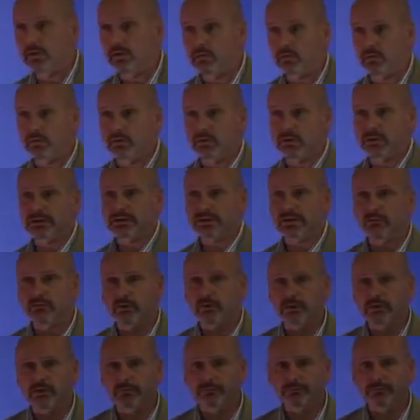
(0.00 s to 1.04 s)
at work
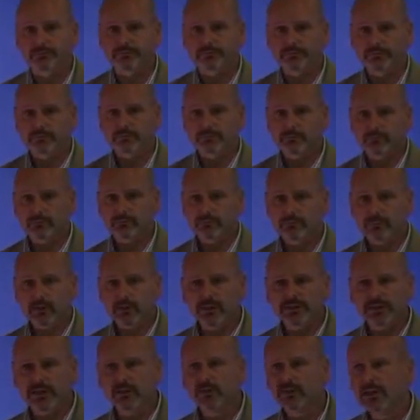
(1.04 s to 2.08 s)
generally.
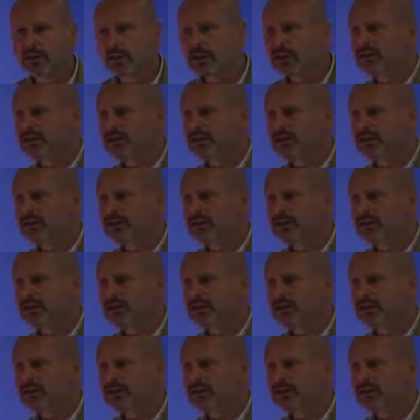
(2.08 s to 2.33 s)
So